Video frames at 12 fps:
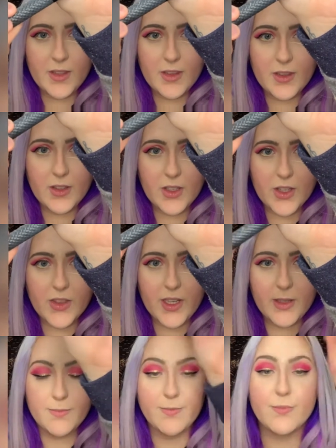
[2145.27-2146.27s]
Look at that.
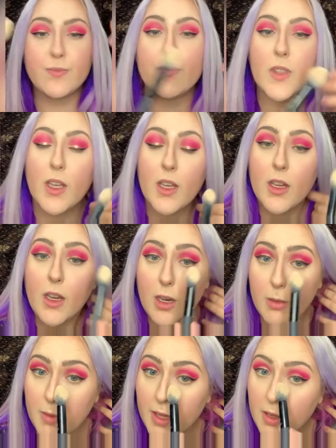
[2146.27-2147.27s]

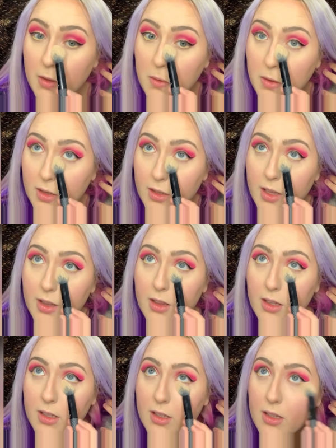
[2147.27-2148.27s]
I'm gonna go underneath.
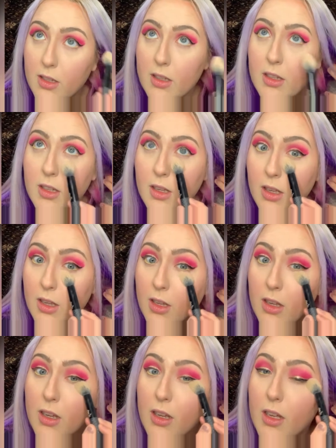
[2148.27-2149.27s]

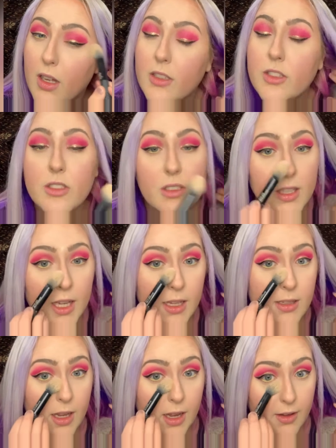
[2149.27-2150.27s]
And just in
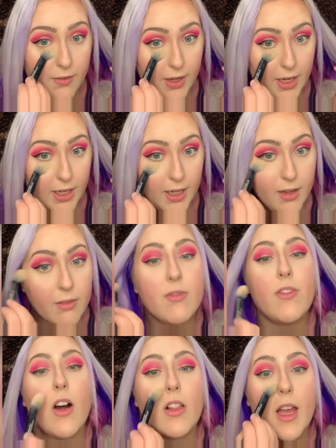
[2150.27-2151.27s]
case I have any
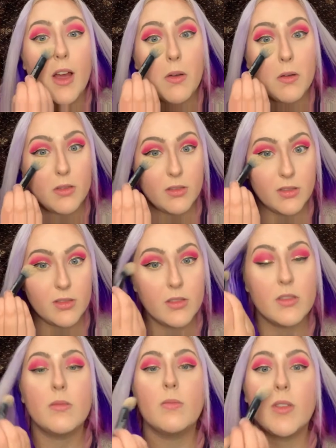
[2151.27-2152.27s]
fallout,
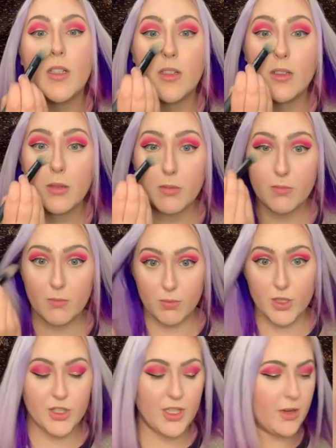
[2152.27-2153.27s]
I'm gonna
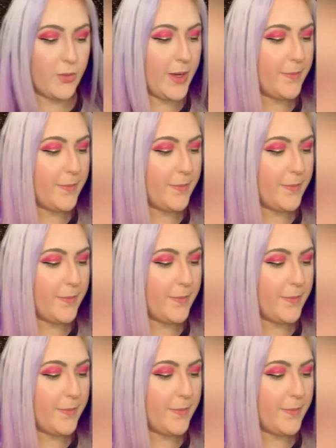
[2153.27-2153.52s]
brush that away.